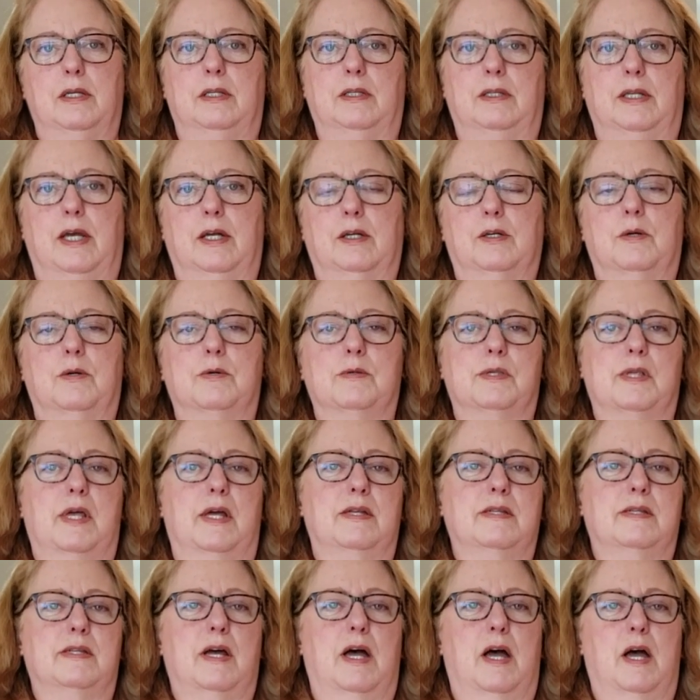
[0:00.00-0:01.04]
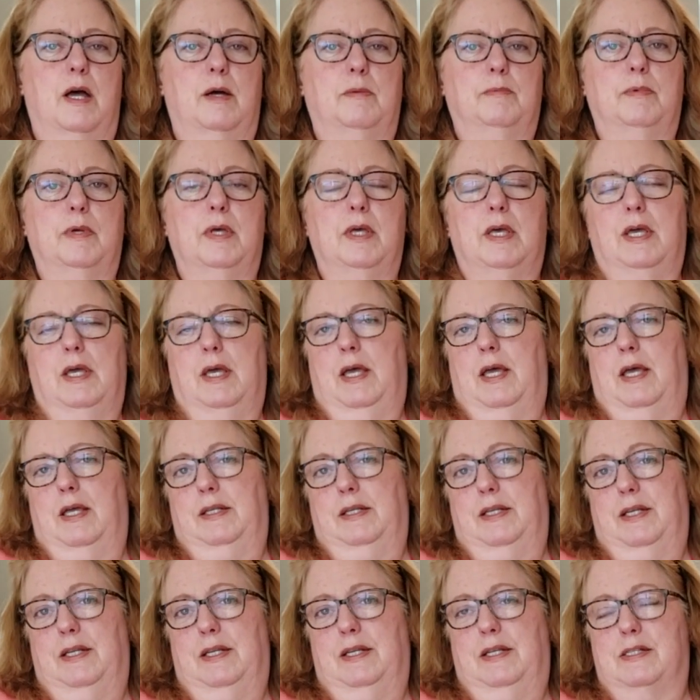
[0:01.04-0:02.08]
and that goes on top. And
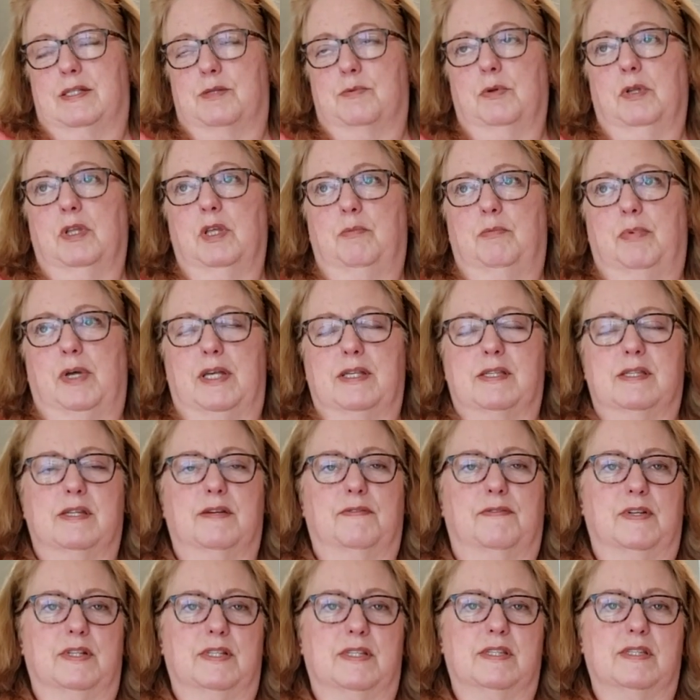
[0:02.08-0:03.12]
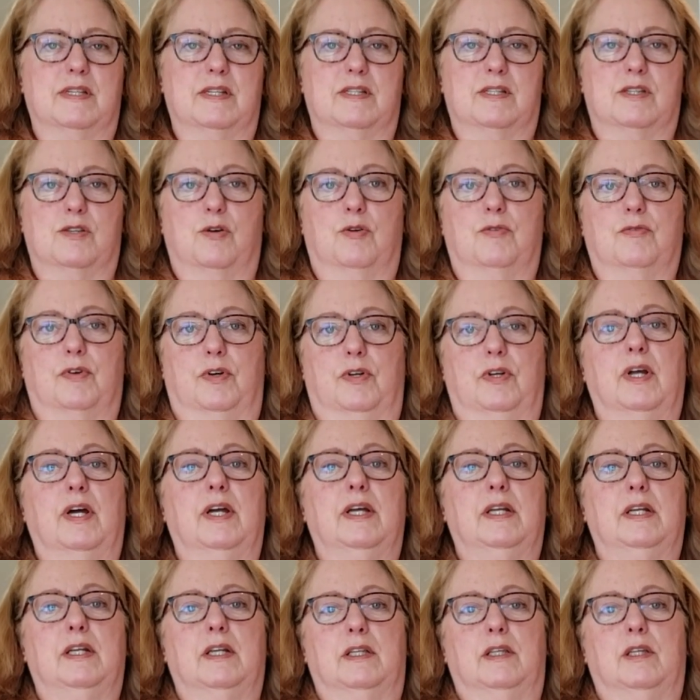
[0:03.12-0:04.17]
then it's really best if it sits
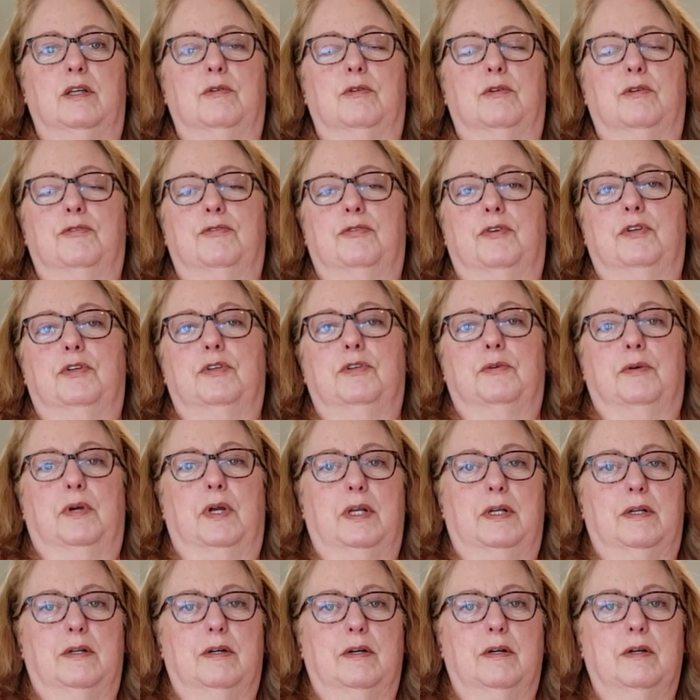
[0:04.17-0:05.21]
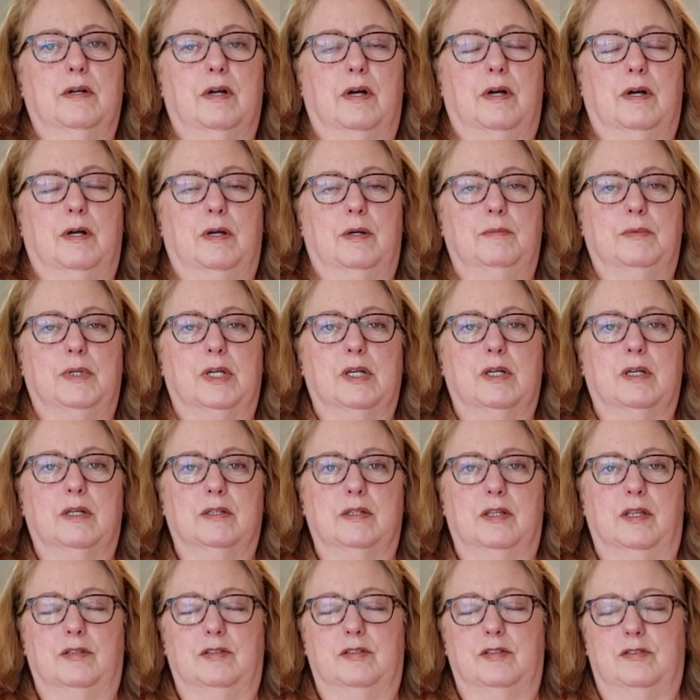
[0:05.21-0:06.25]
overnight in the refrigerator.
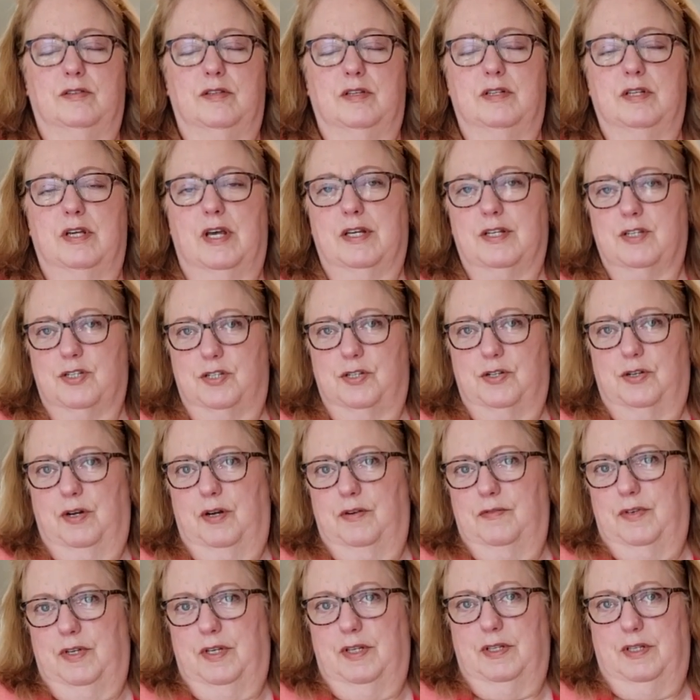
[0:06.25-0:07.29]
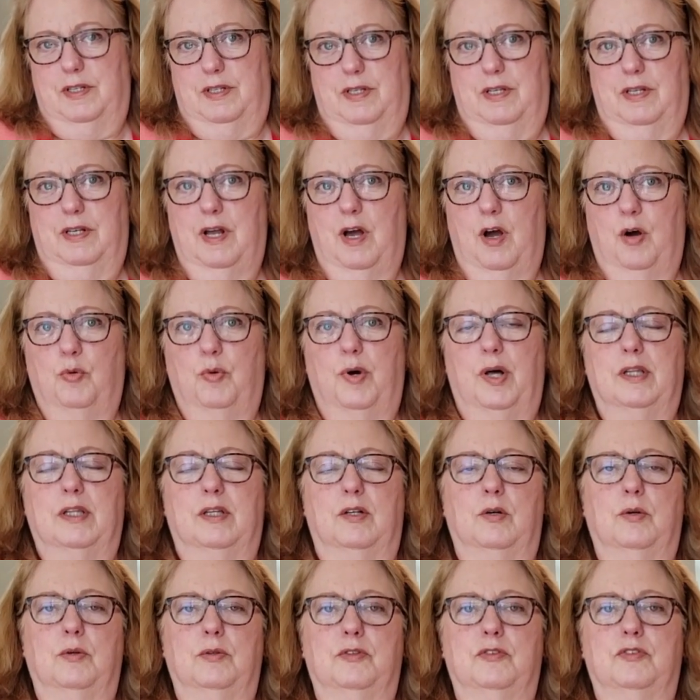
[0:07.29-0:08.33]
The texture of it and how well it
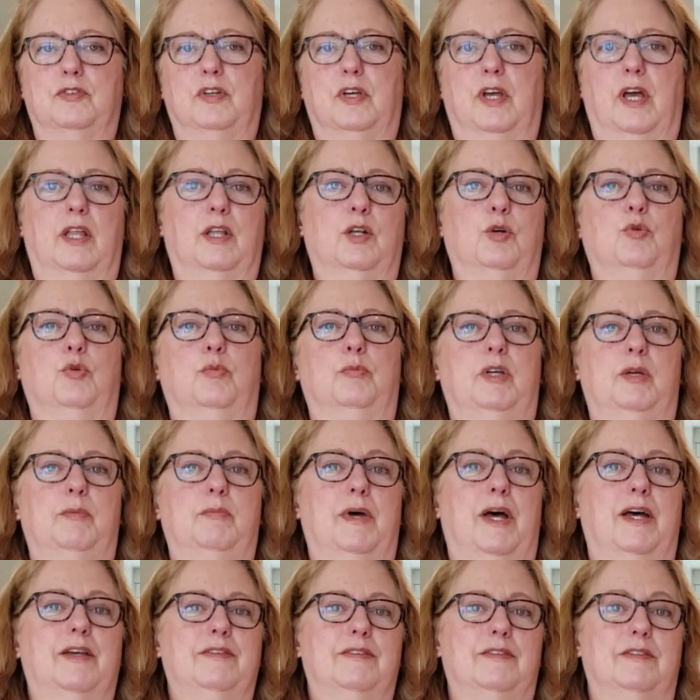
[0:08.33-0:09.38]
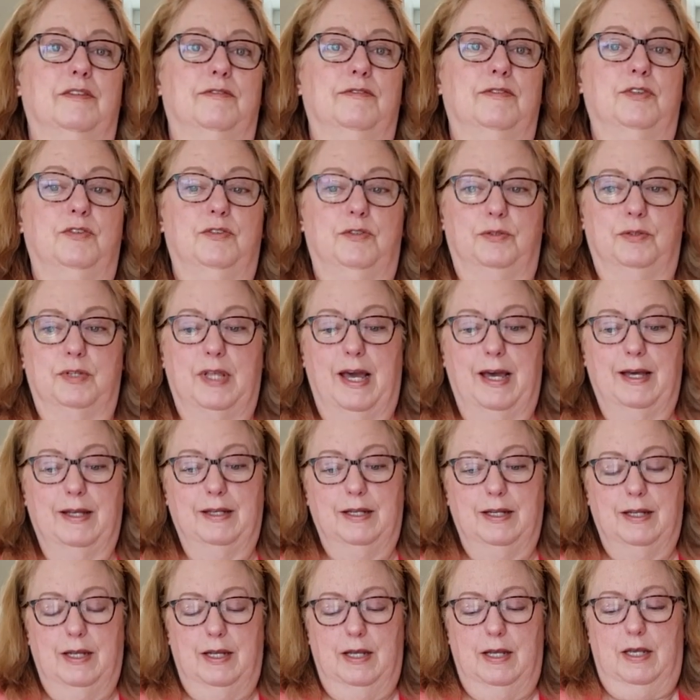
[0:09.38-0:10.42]
holds together will be best if you do that.
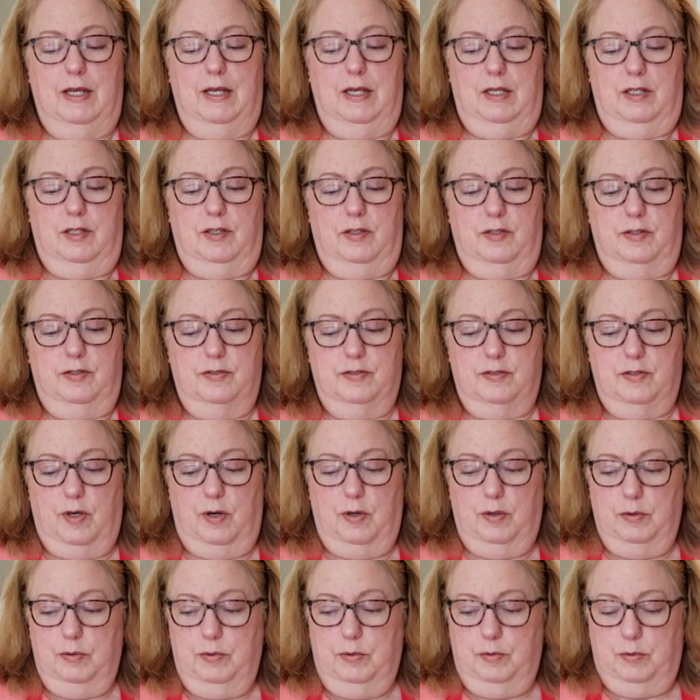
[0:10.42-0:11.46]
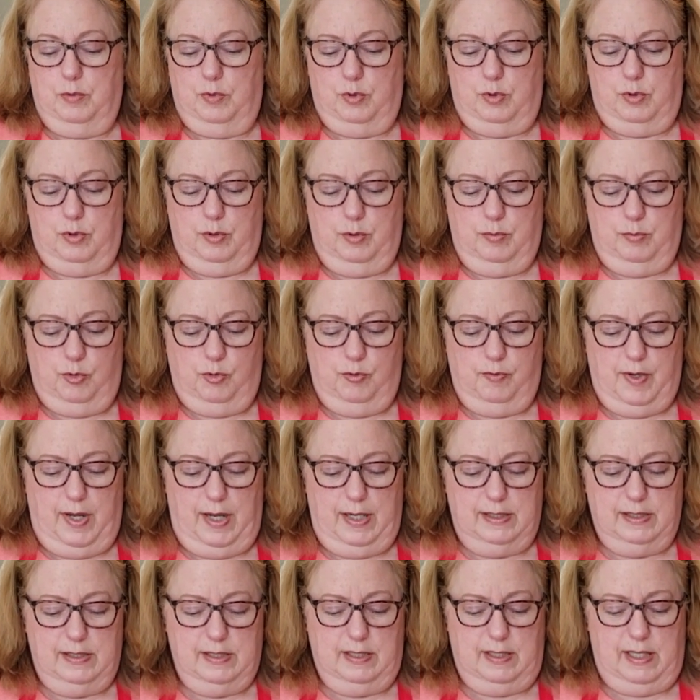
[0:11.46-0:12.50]
So we'll move
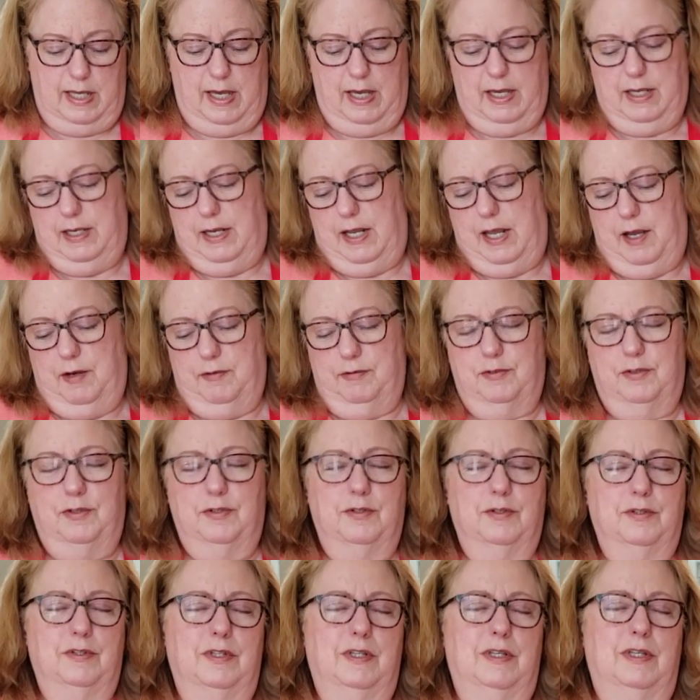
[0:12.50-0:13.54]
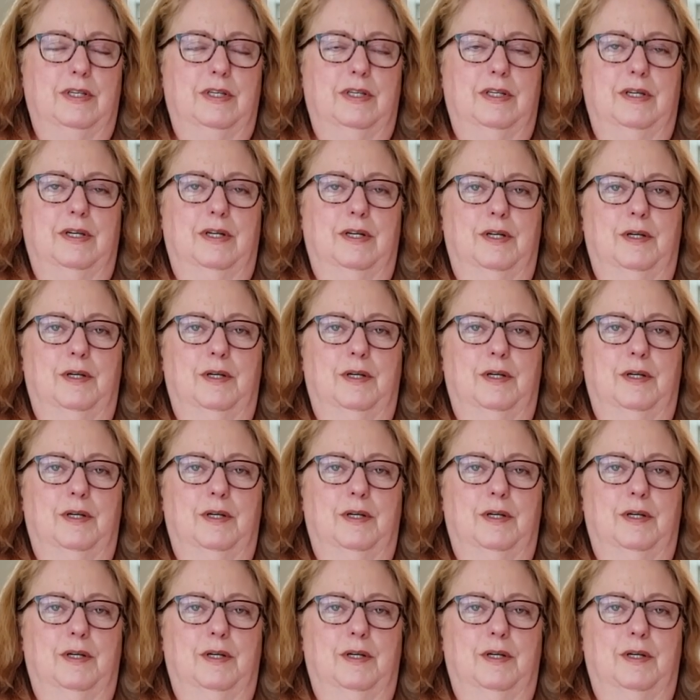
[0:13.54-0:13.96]
on to that after the